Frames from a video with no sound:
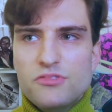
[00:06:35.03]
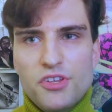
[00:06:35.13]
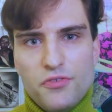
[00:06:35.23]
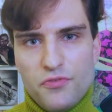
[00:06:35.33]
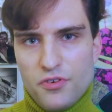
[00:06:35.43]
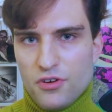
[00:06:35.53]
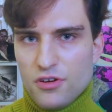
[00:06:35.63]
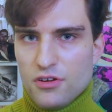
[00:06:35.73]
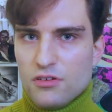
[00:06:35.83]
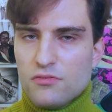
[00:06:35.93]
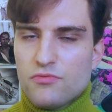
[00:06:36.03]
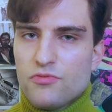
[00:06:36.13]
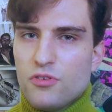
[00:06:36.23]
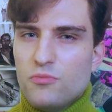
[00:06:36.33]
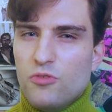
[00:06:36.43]
differ
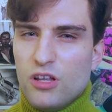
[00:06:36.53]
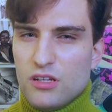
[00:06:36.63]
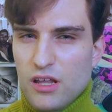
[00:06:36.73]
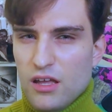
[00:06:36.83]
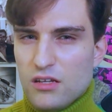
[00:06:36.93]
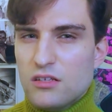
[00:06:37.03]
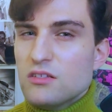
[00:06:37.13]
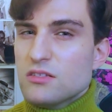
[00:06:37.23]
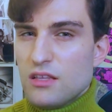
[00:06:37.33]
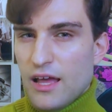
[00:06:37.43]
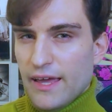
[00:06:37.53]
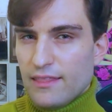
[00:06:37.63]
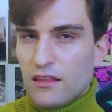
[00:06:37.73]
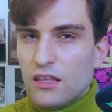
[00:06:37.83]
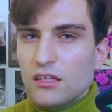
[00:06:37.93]
from one another
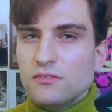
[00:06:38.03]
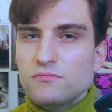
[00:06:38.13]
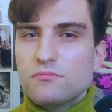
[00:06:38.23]
slightly,